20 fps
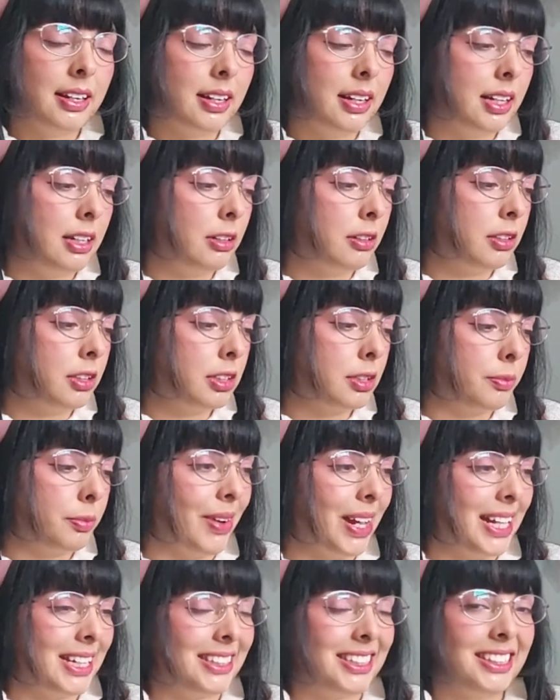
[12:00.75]
a lot,
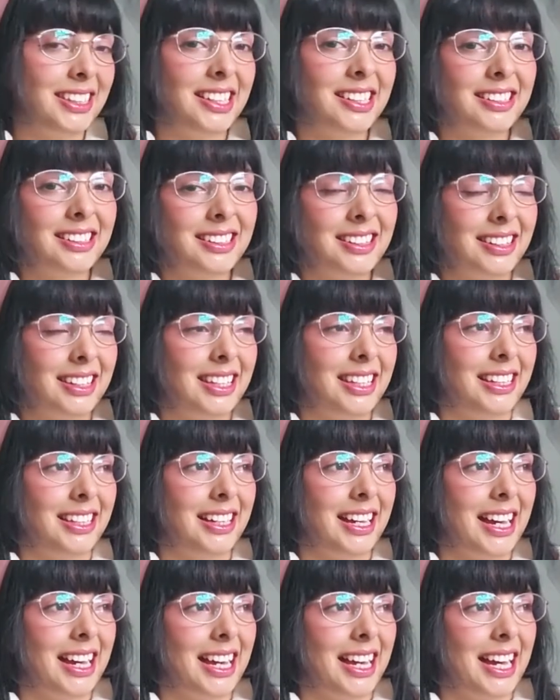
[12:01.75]
but I didn't
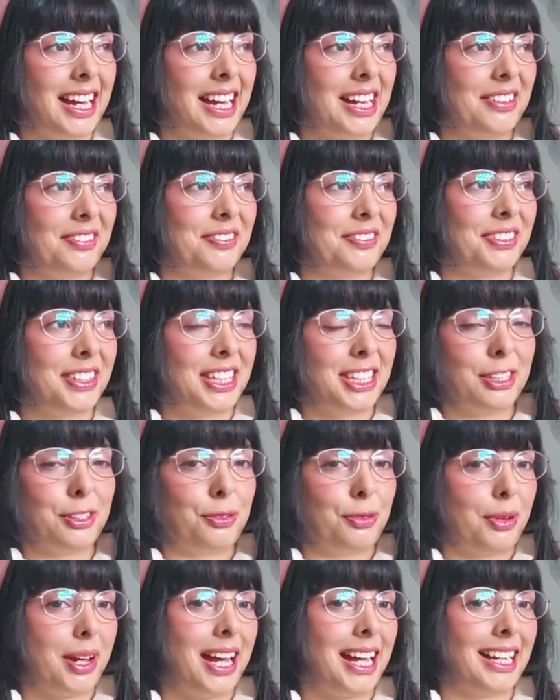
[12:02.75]
think I have the
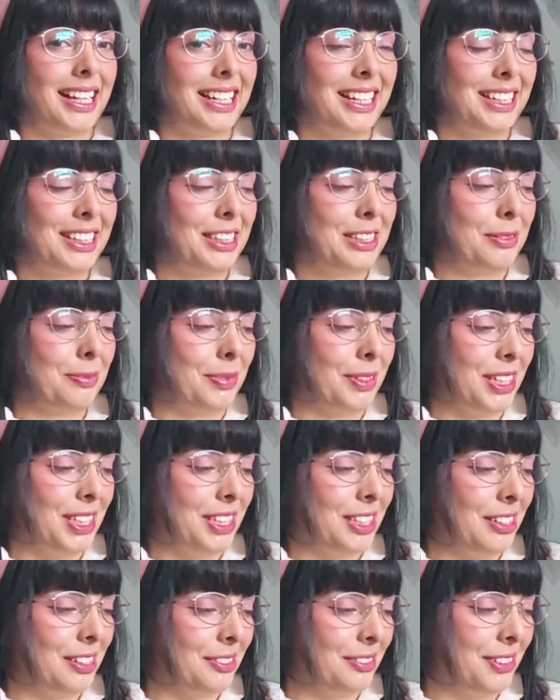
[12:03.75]
swag to pull
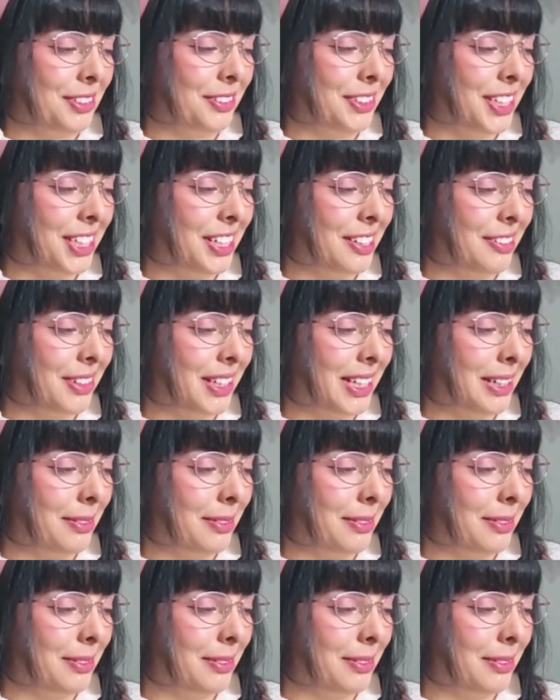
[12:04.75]
it off, if you know what I